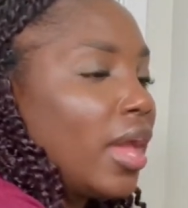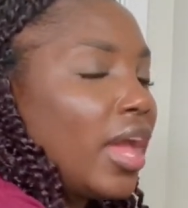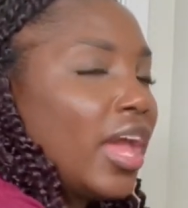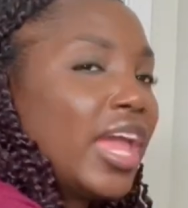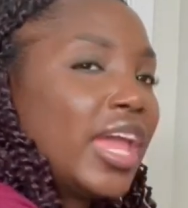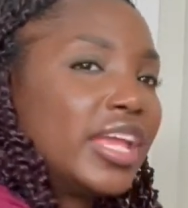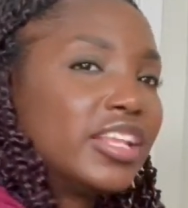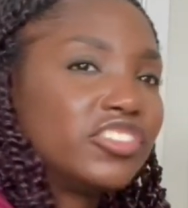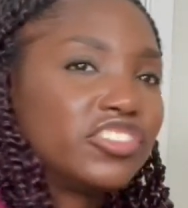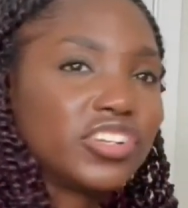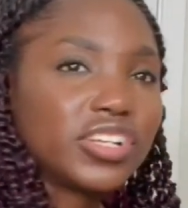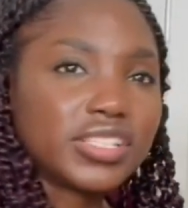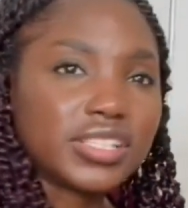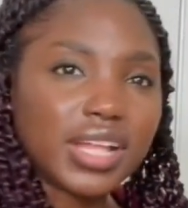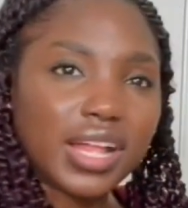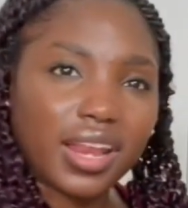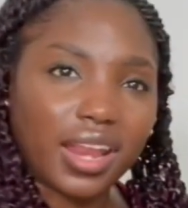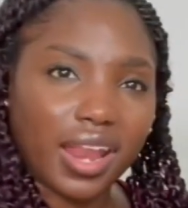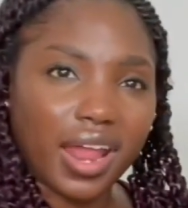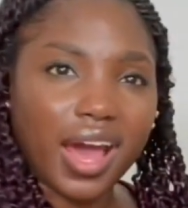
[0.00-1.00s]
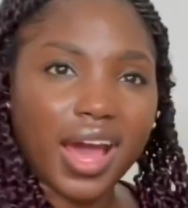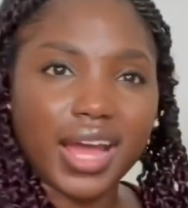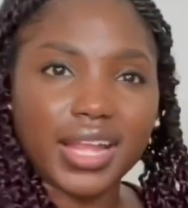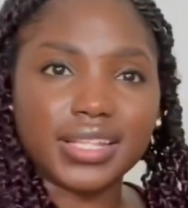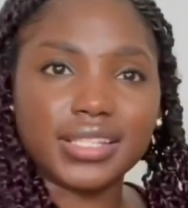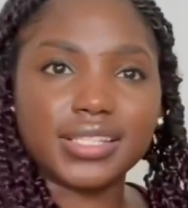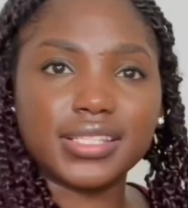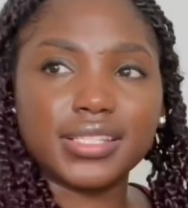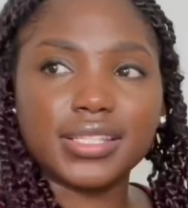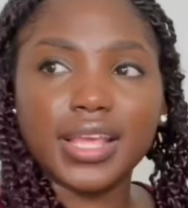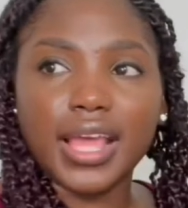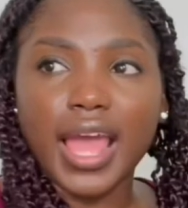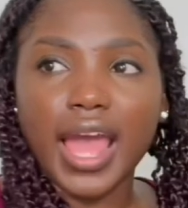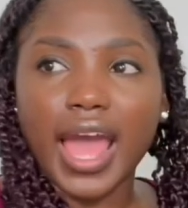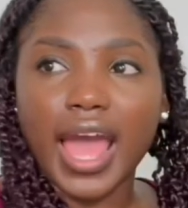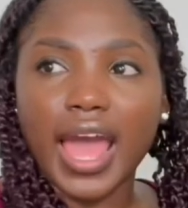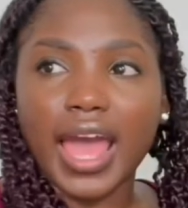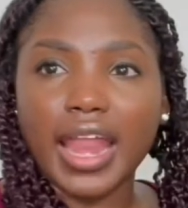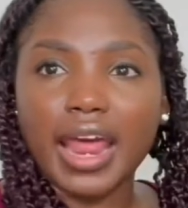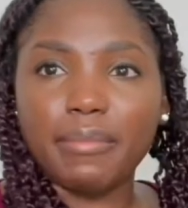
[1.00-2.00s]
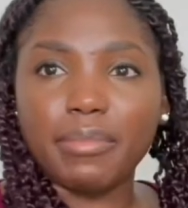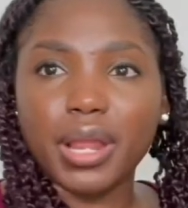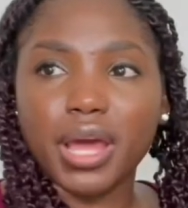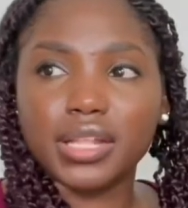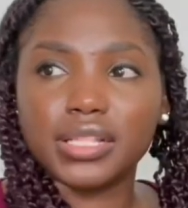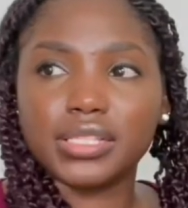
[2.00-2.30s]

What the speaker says: just a lot. And I'm not